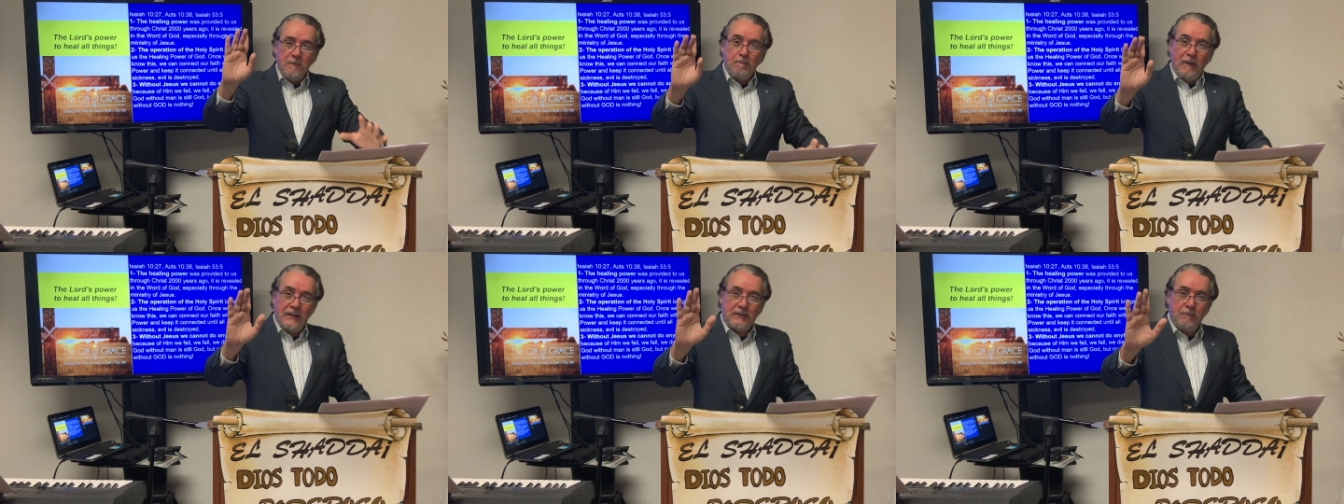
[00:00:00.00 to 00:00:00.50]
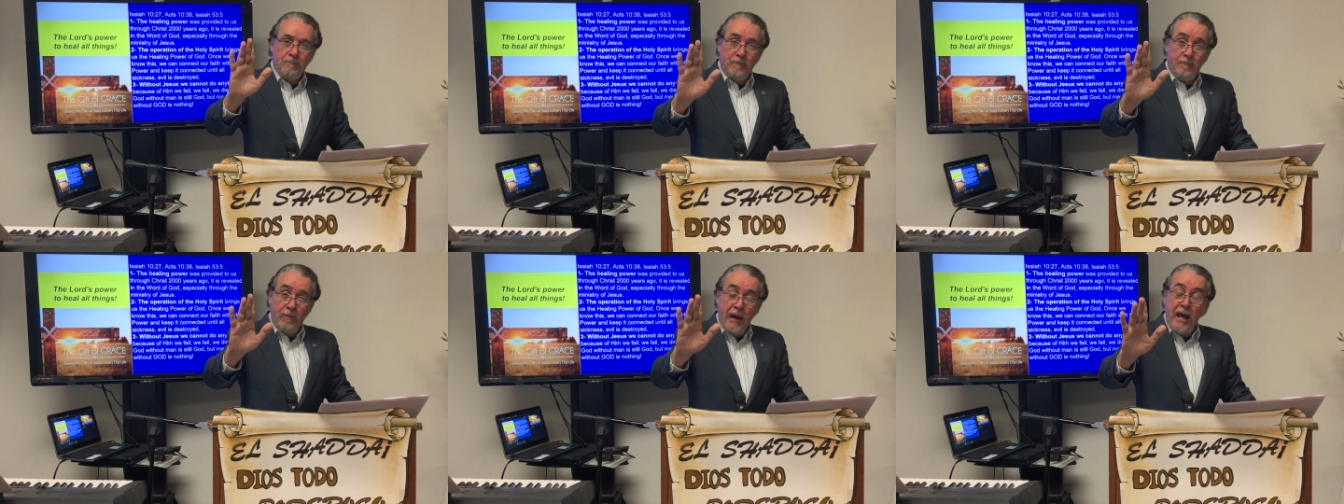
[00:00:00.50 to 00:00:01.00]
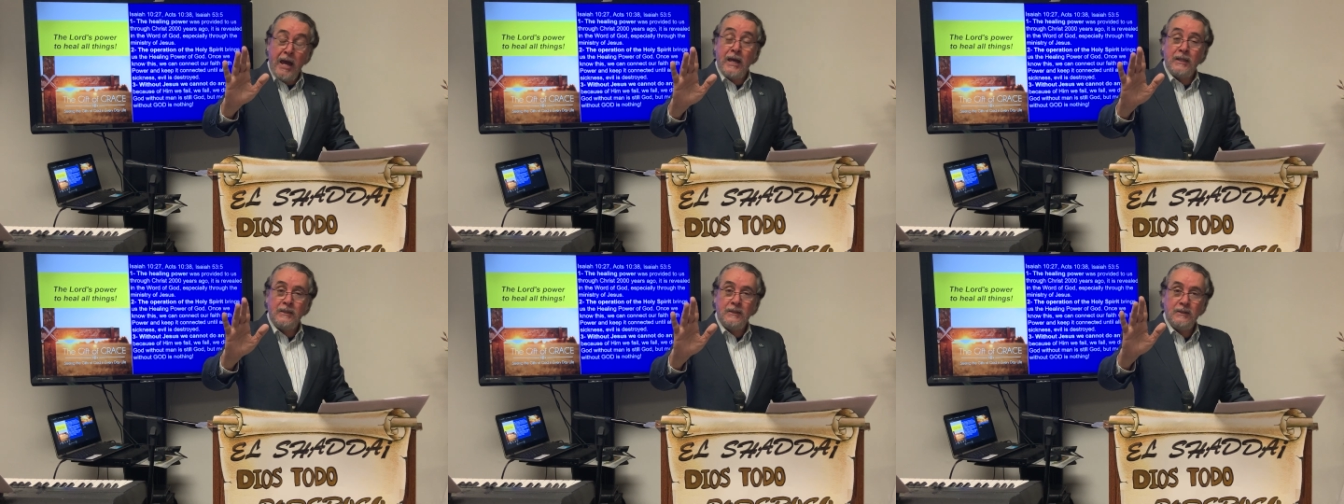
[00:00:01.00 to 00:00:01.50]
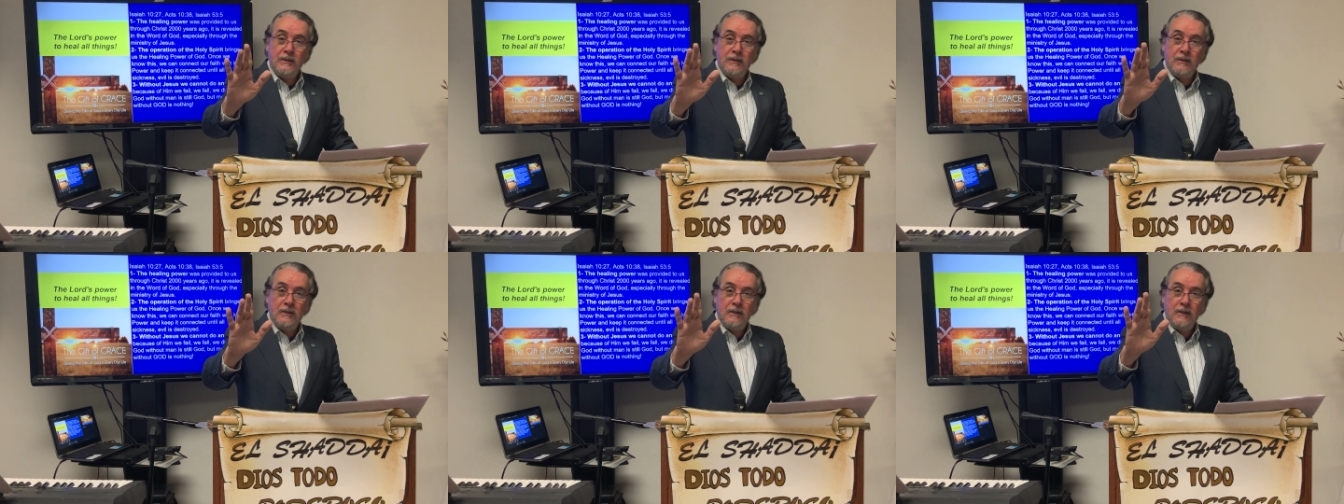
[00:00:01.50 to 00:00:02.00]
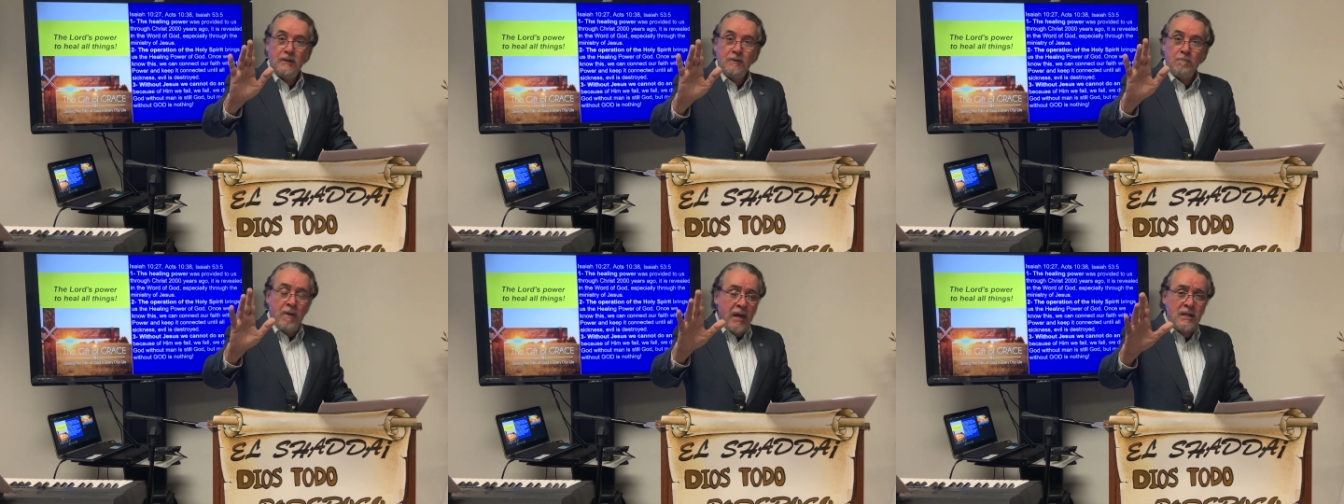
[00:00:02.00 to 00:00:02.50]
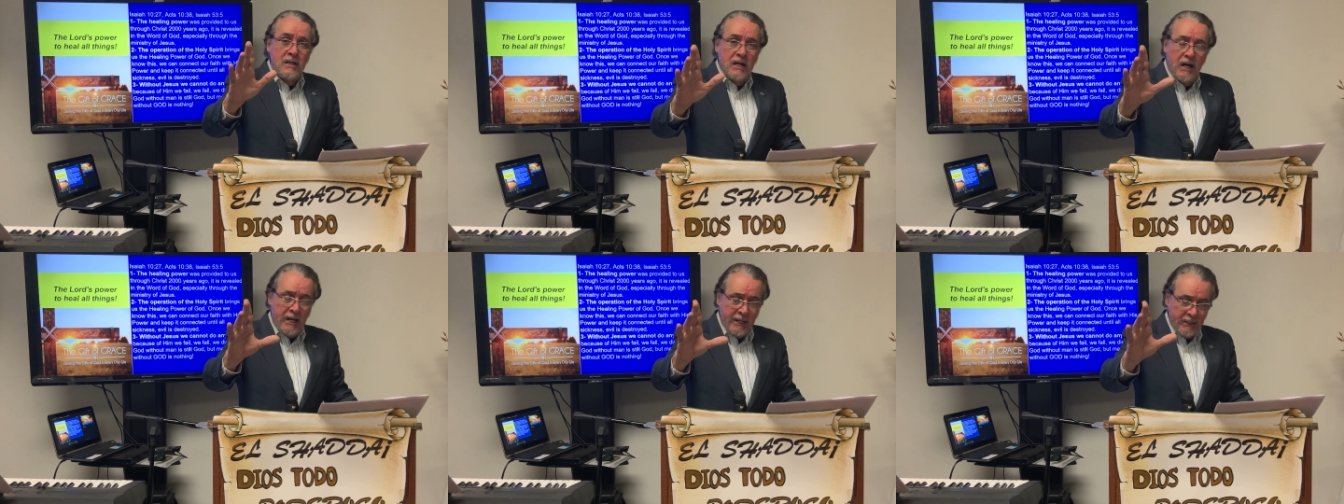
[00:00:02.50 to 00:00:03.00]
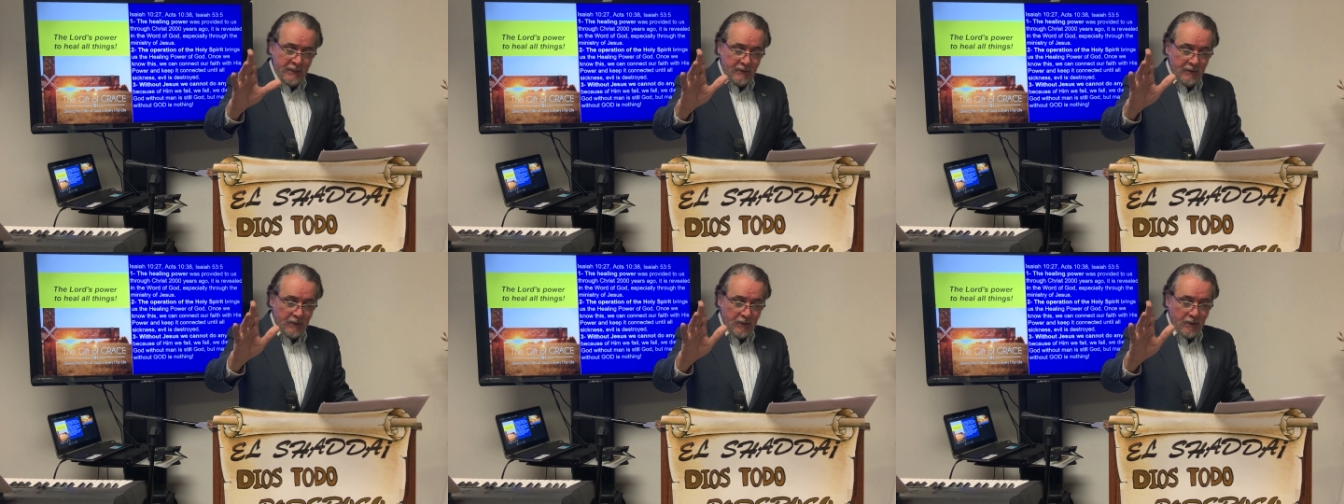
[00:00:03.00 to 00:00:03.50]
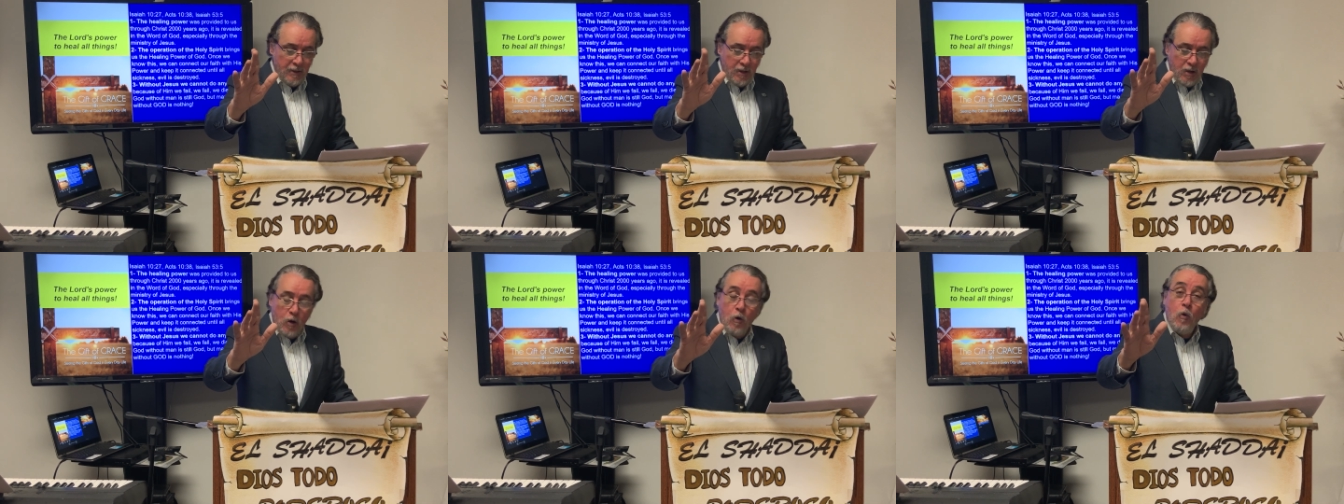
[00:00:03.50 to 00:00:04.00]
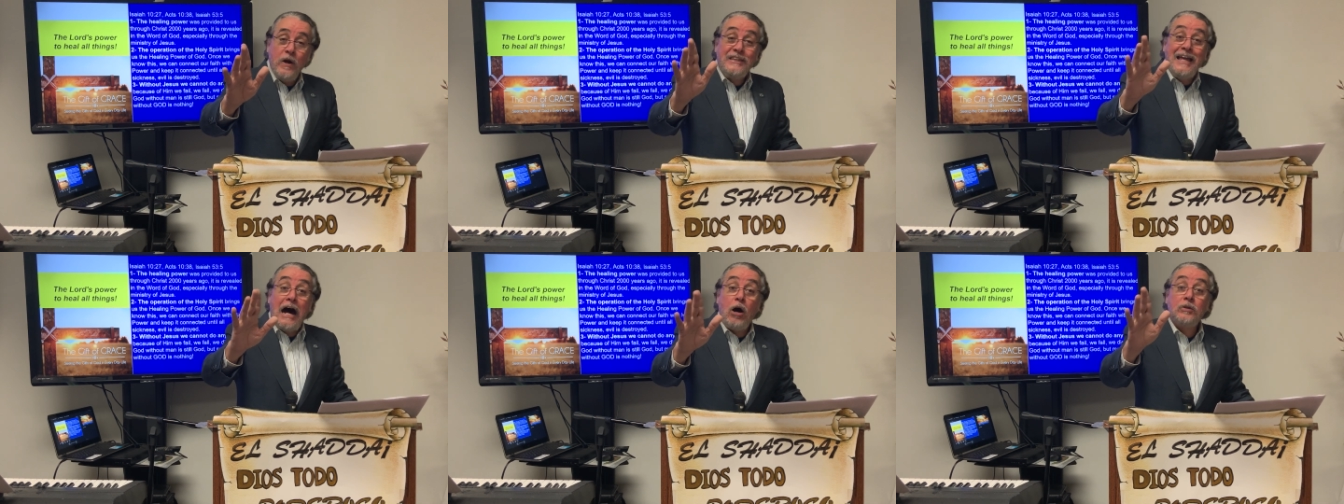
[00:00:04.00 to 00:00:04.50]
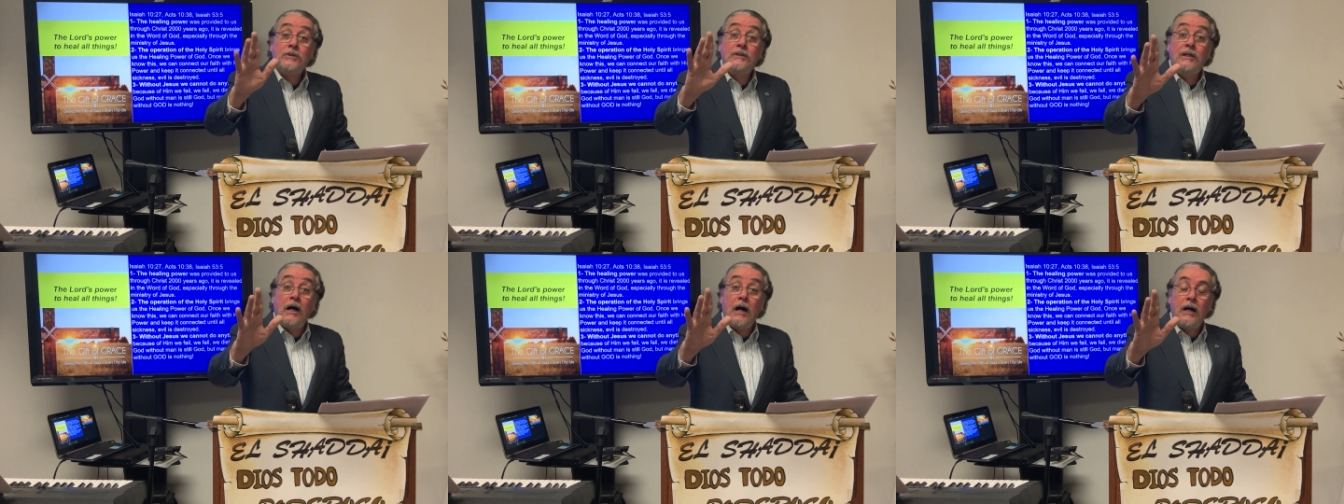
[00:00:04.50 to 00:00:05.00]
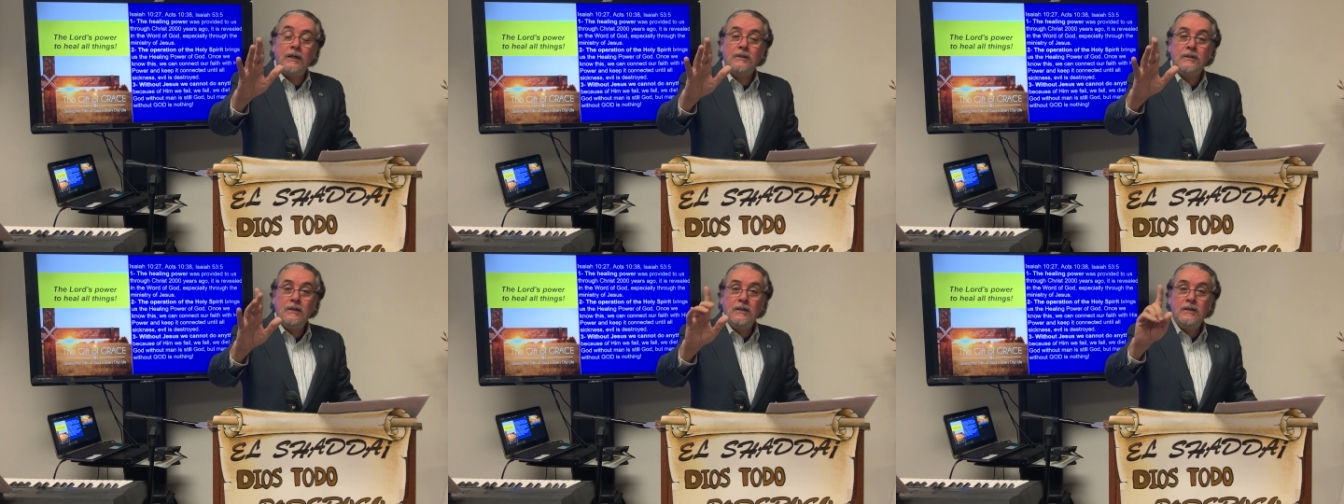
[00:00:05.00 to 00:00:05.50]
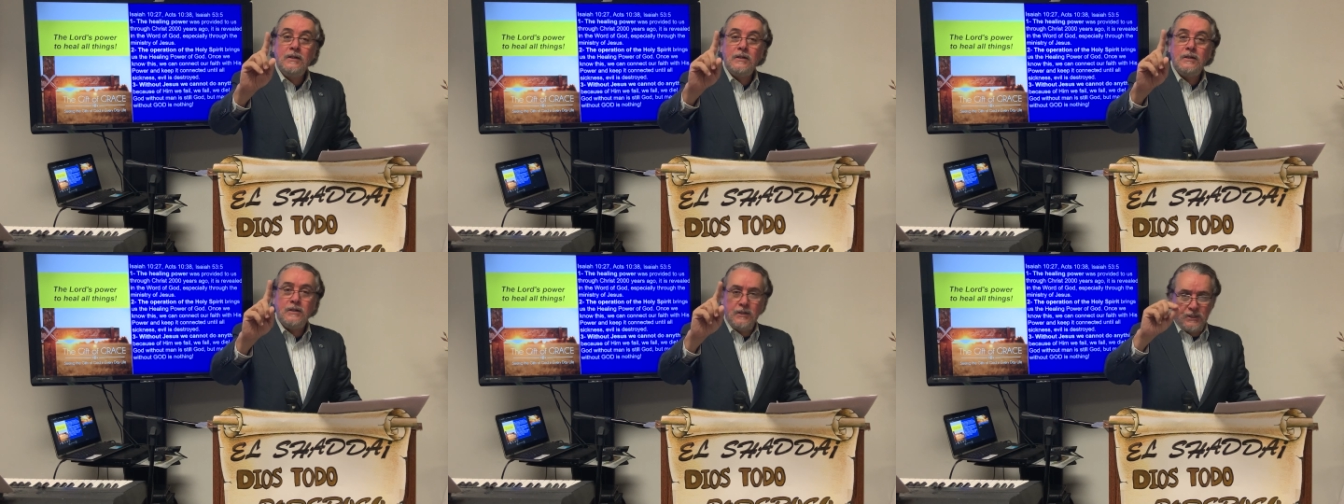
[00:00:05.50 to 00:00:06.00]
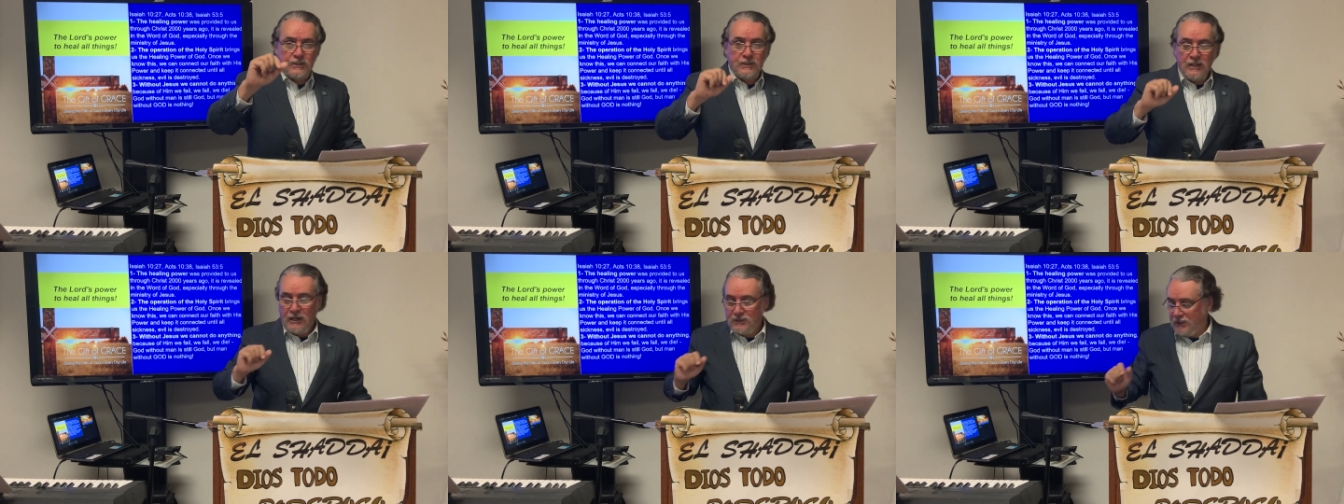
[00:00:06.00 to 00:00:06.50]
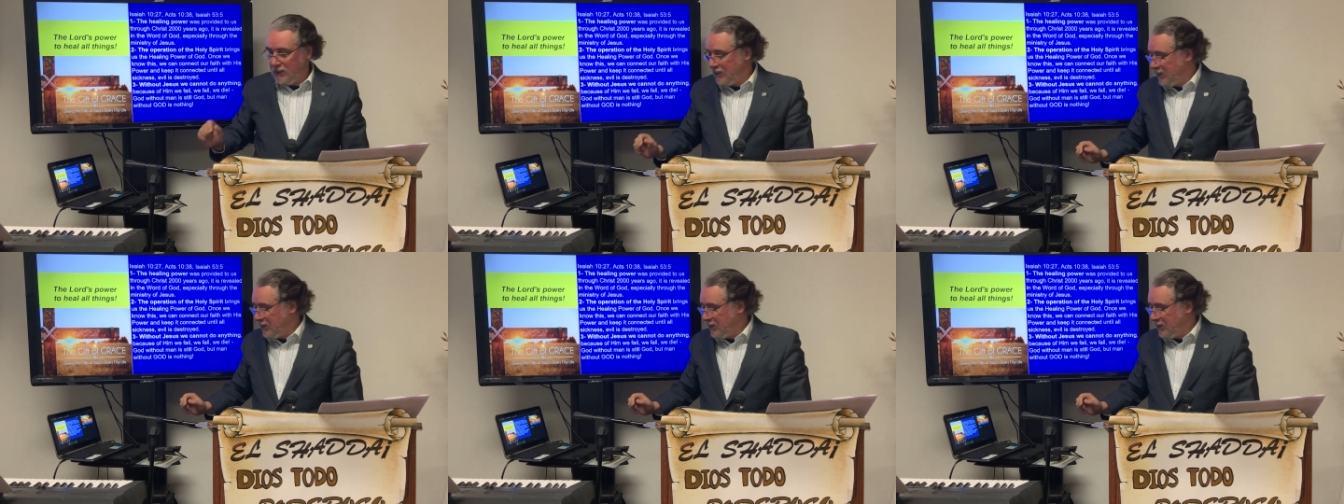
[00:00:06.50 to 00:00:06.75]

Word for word: But man, mankind without God is nothing.